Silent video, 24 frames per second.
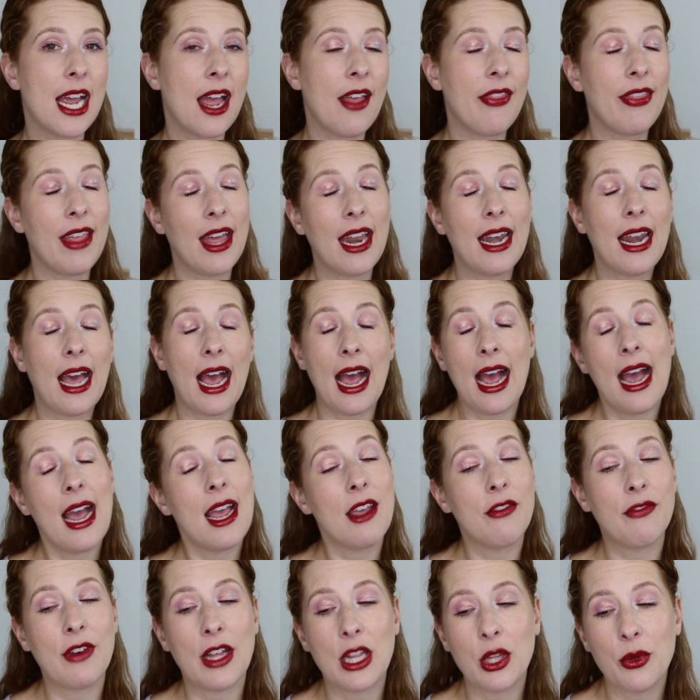and then I
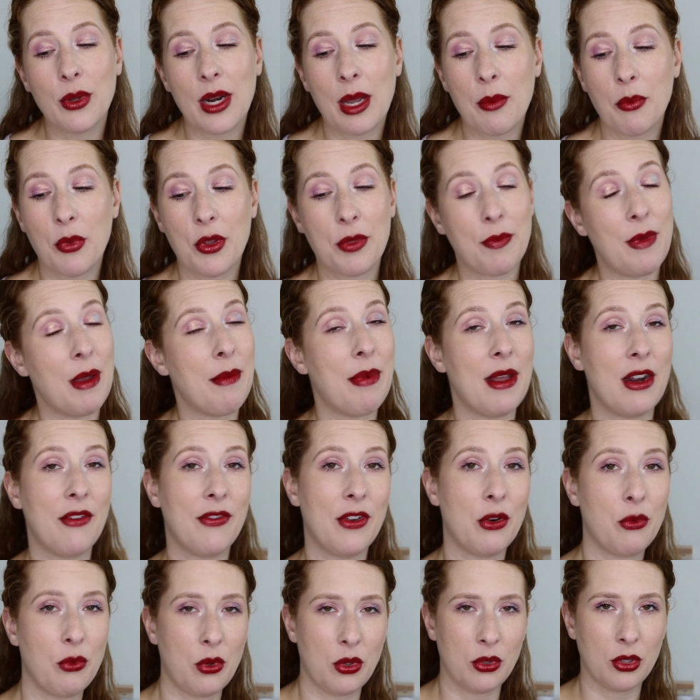follow it up with my
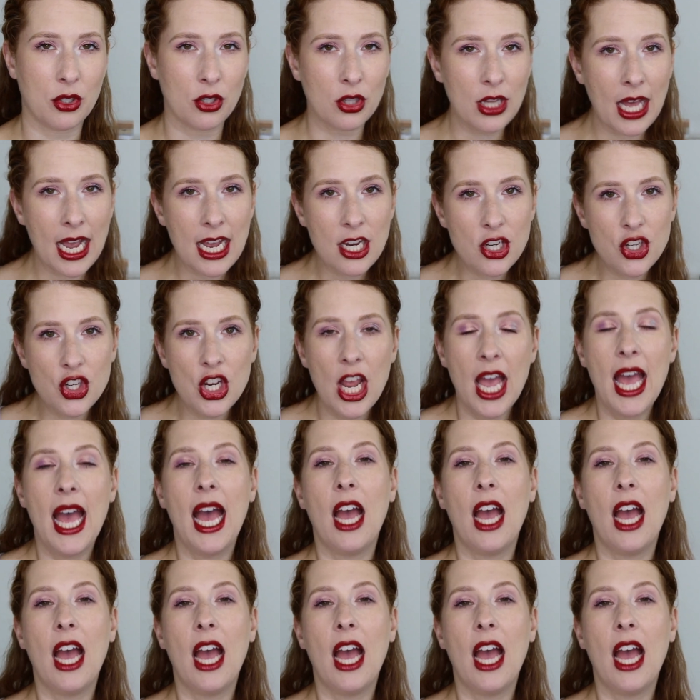Benefit Roller Lash.